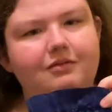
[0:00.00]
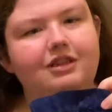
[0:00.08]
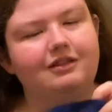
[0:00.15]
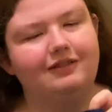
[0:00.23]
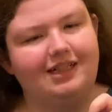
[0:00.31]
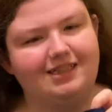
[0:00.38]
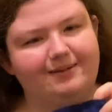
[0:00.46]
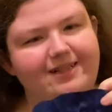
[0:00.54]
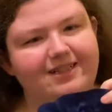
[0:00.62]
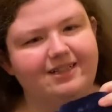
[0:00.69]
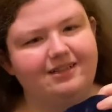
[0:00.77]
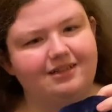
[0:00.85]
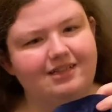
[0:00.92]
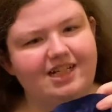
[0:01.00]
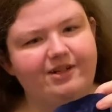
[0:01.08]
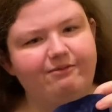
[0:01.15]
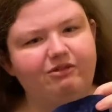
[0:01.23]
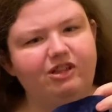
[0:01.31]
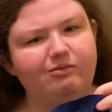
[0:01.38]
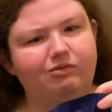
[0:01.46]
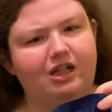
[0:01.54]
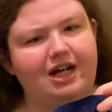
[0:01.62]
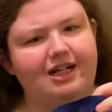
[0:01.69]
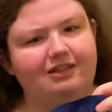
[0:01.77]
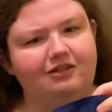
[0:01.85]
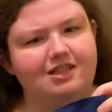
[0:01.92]
Well, explains it. Navy blue and
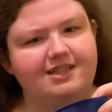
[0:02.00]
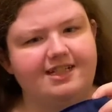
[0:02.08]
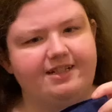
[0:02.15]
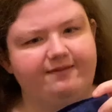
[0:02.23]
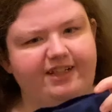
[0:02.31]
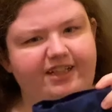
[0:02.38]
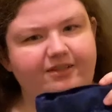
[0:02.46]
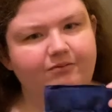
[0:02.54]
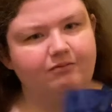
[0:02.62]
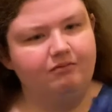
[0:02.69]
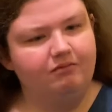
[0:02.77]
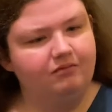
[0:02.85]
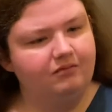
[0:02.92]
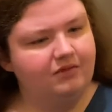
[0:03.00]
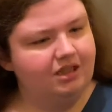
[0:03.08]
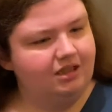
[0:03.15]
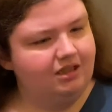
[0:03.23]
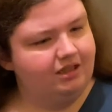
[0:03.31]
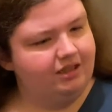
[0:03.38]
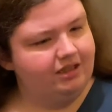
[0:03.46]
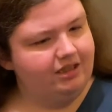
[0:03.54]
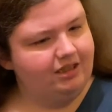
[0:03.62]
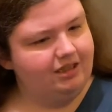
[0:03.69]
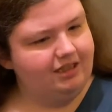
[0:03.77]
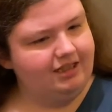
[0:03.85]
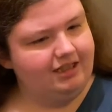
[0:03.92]
black look the same to me.
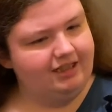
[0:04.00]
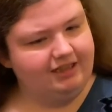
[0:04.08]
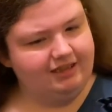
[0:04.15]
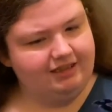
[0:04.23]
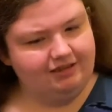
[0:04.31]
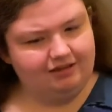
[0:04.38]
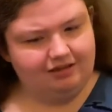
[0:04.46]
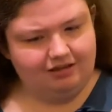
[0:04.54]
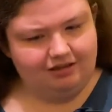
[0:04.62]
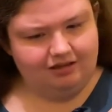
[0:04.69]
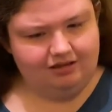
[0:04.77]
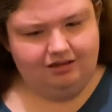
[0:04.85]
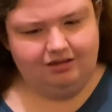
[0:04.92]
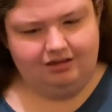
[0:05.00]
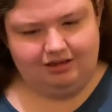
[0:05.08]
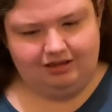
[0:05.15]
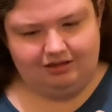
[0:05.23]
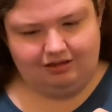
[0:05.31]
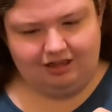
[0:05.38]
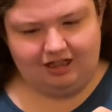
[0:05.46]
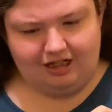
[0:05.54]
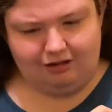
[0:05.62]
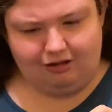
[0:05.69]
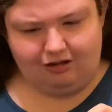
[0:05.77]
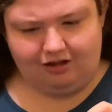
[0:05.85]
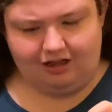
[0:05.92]
And there
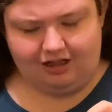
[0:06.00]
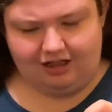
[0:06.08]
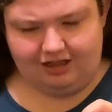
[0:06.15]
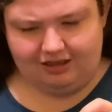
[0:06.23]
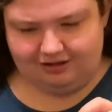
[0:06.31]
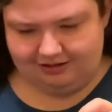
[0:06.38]
are